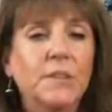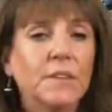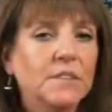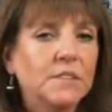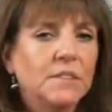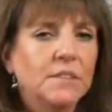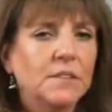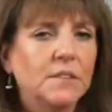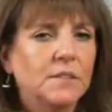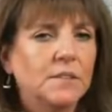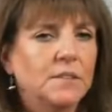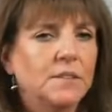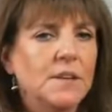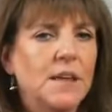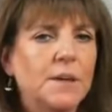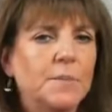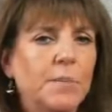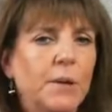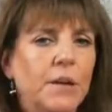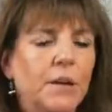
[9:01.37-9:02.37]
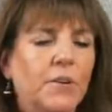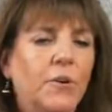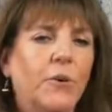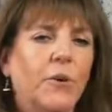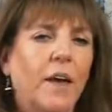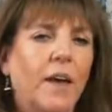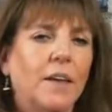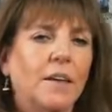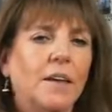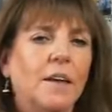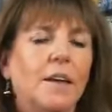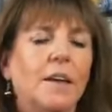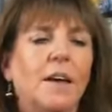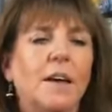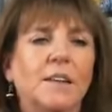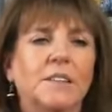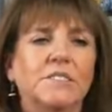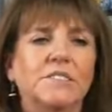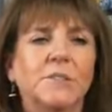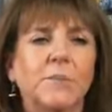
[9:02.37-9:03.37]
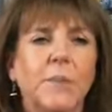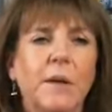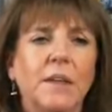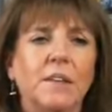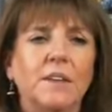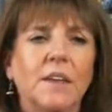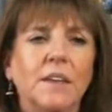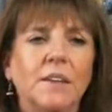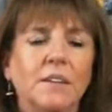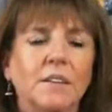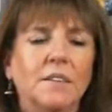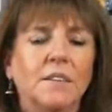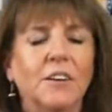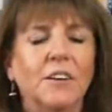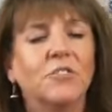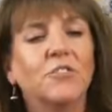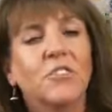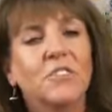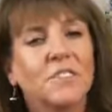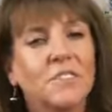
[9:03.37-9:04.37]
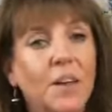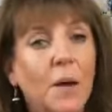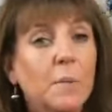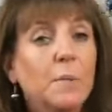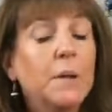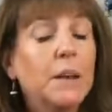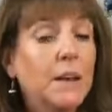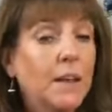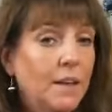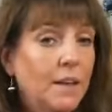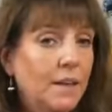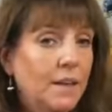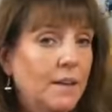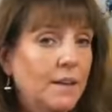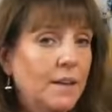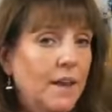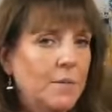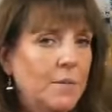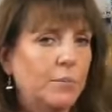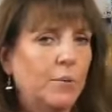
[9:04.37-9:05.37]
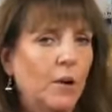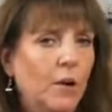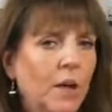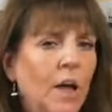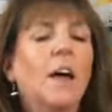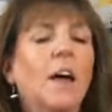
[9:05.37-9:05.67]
This is a sneak peek, okay? It's the bandana collection. It's coming in April.